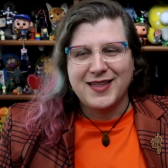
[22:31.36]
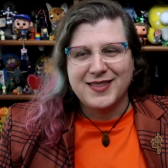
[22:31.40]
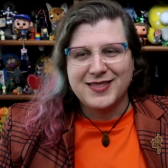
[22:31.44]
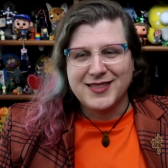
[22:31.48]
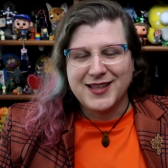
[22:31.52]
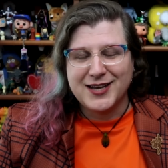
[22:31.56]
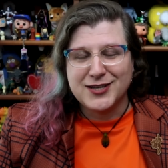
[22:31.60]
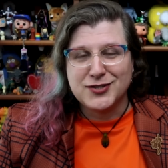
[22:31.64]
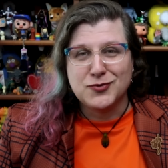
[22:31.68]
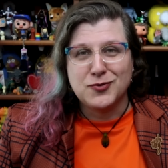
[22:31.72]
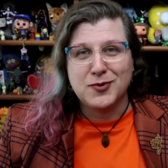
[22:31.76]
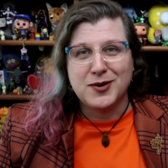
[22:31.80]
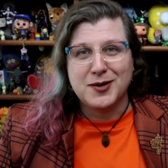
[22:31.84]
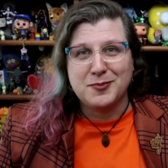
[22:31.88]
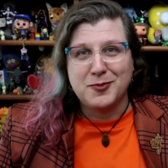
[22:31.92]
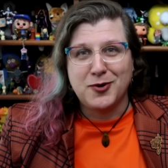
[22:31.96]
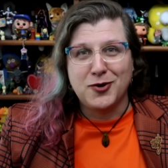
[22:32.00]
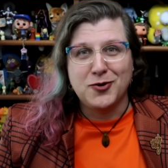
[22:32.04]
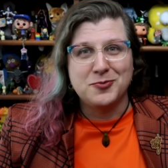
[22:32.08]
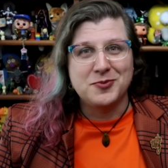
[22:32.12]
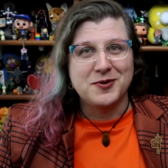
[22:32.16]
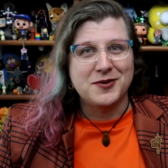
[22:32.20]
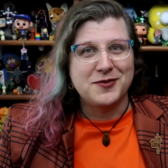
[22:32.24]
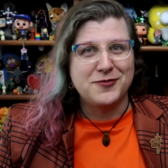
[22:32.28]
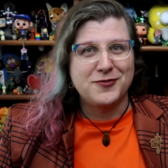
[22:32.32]
That's what I'm
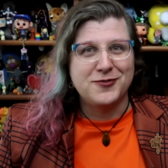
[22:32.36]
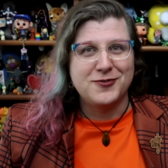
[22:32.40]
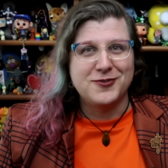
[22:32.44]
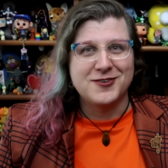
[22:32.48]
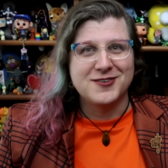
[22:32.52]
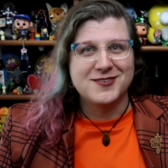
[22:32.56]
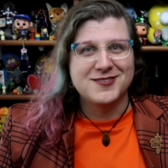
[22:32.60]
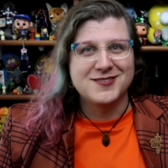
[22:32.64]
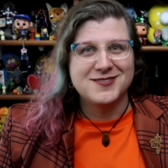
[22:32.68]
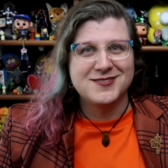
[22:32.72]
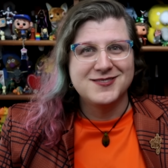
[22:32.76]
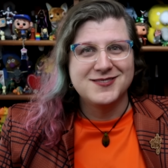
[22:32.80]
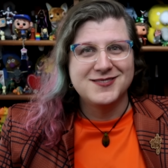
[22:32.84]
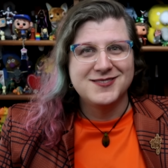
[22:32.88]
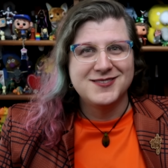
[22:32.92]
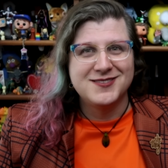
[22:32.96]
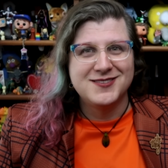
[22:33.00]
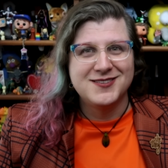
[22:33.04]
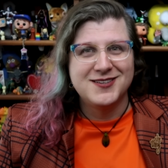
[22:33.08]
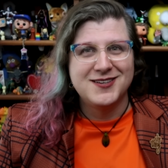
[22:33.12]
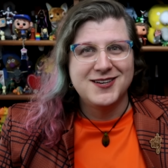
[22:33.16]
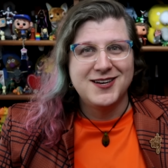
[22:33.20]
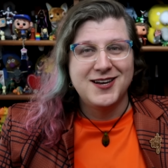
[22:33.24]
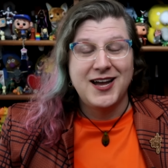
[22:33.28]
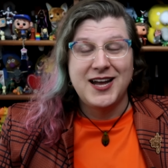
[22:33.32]
hoping for.
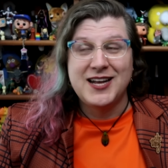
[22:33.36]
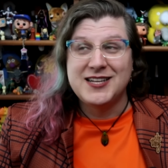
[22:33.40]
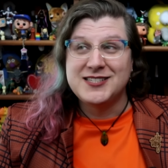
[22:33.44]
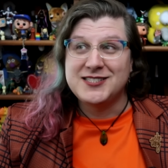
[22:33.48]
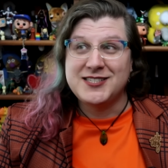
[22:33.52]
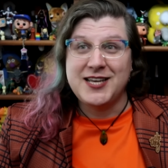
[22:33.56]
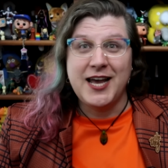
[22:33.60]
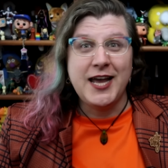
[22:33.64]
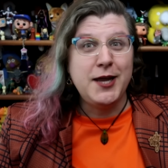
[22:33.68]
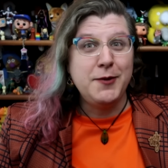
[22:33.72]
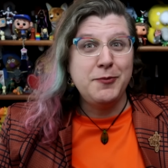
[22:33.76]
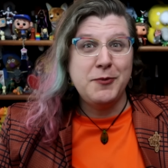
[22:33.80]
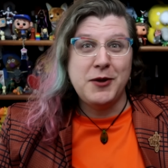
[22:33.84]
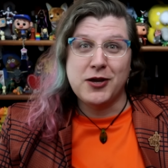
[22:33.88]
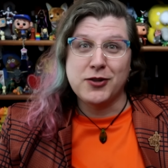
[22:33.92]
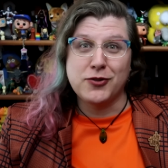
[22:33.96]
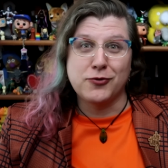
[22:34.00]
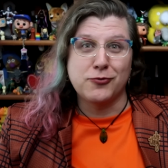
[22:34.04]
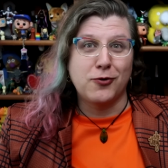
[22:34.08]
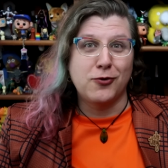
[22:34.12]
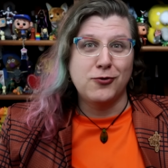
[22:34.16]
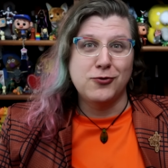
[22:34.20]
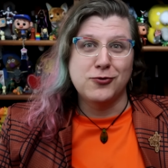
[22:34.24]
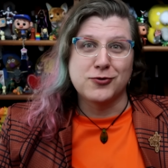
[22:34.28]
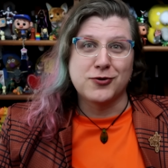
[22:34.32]
Take me on the
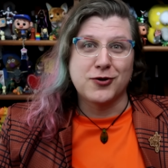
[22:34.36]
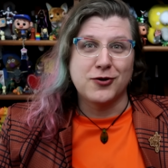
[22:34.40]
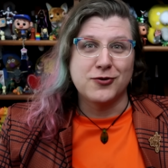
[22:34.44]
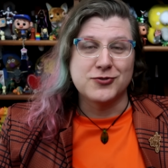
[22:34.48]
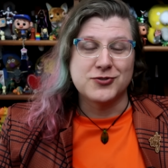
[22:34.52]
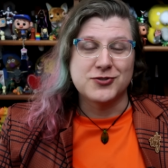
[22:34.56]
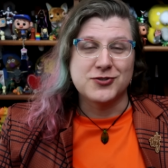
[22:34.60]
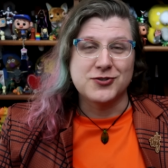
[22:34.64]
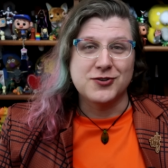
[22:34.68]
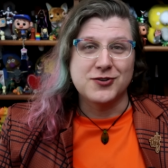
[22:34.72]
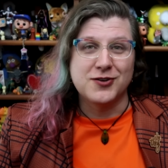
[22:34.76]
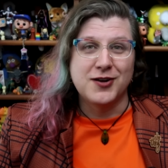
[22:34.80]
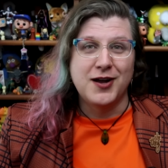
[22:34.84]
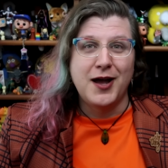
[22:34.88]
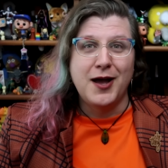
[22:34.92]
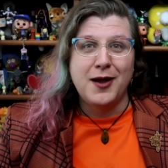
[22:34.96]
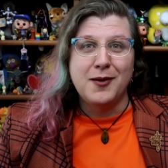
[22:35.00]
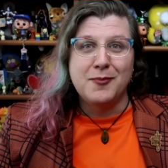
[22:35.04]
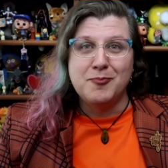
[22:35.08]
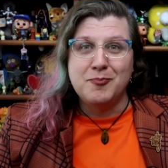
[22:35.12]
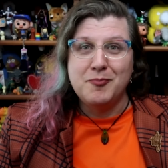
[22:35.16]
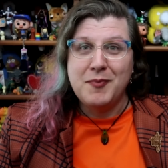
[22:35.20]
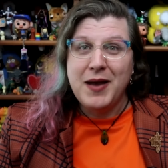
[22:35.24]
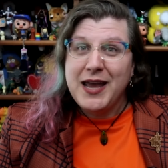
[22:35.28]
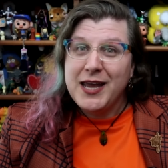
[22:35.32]
roller coaster.
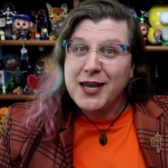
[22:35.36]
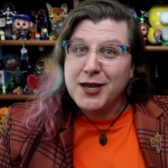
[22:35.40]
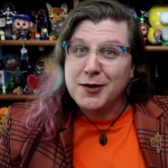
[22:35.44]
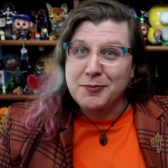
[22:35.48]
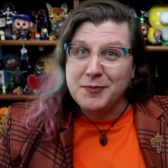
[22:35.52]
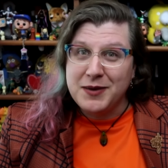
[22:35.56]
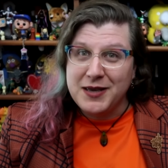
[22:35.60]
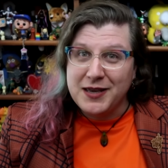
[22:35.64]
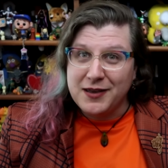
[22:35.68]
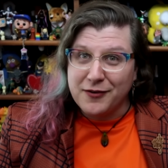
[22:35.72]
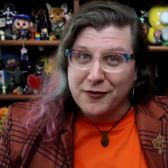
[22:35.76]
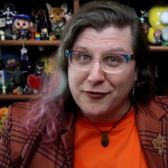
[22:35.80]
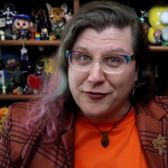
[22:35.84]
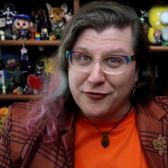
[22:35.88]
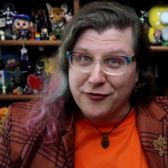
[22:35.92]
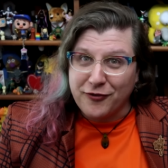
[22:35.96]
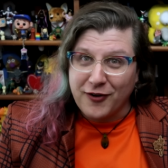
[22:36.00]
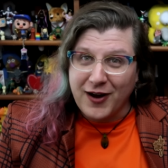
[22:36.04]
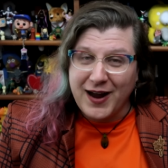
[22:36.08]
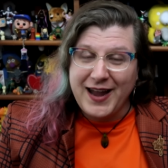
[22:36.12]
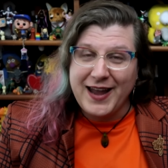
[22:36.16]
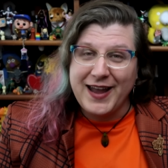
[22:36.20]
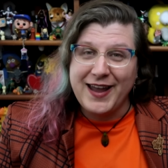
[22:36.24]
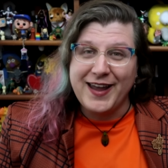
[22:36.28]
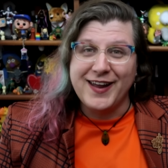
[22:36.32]
Make me
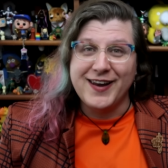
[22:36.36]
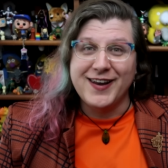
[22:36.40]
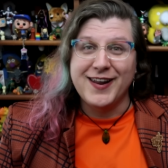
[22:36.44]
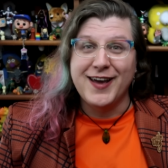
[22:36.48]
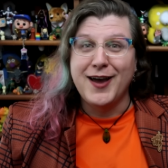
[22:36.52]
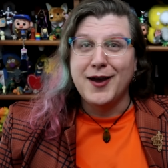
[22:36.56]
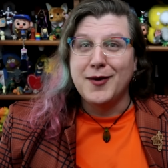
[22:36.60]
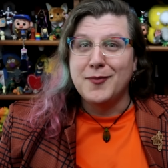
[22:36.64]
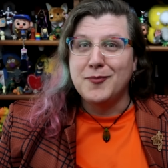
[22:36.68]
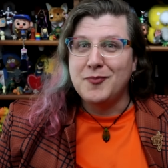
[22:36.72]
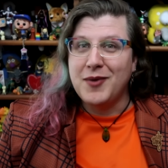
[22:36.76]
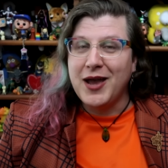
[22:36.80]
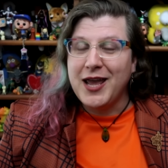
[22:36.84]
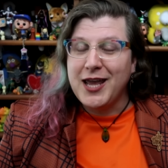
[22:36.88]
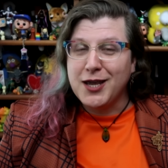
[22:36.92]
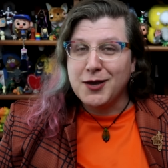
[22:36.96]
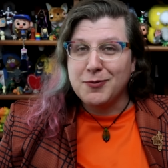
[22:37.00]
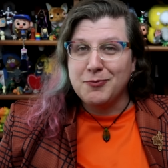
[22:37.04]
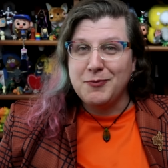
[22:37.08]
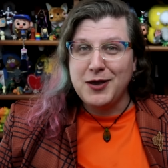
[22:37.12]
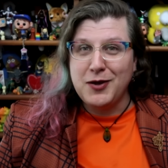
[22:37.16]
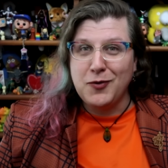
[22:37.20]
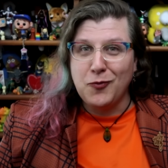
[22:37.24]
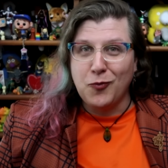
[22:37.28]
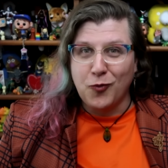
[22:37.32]
afraid. Make
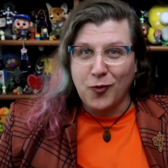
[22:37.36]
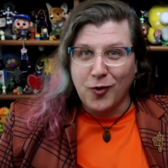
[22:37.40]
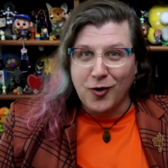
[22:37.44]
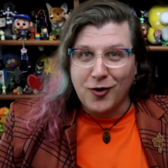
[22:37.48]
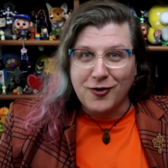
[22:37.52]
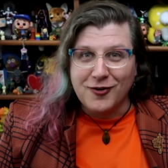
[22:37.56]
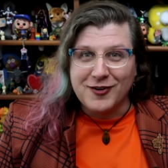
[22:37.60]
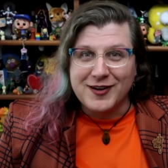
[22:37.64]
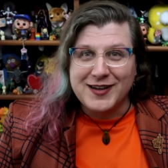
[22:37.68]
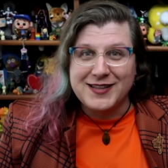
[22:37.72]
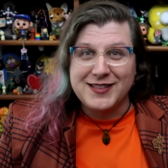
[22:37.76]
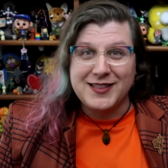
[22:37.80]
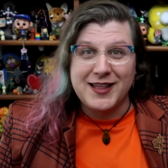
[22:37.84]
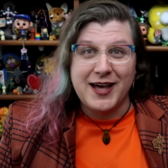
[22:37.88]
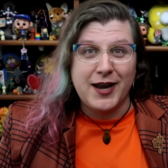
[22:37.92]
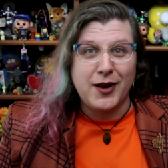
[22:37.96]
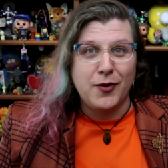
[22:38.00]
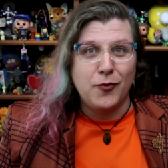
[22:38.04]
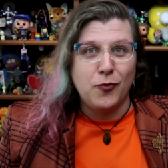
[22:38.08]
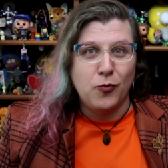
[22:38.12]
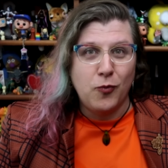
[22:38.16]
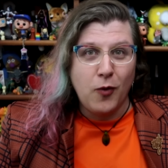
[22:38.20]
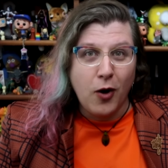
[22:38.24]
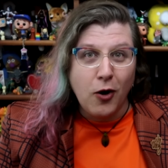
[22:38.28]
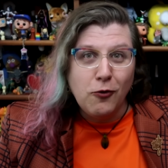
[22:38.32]
me worried that
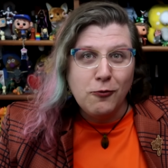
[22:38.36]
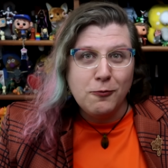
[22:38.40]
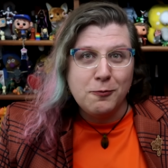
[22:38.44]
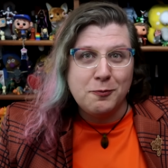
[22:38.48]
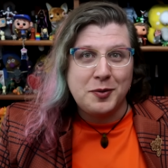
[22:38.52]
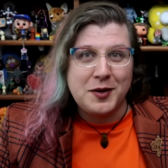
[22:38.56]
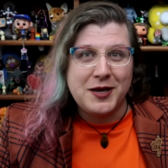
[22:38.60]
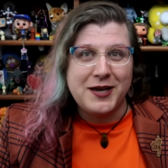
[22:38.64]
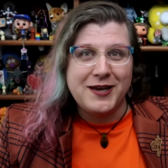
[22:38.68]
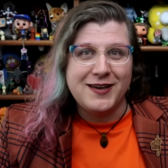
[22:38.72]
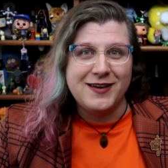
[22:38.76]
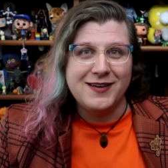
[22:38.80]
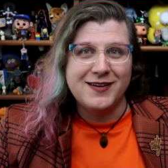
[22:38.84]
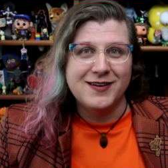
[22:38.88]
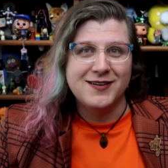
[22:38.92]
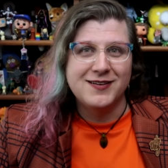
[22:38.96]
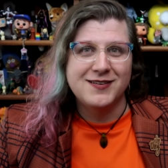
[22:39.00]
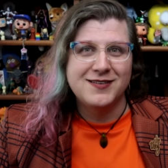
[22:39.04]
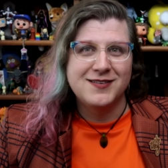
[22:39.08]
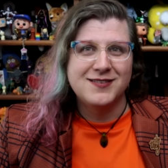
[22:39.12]
it won't be.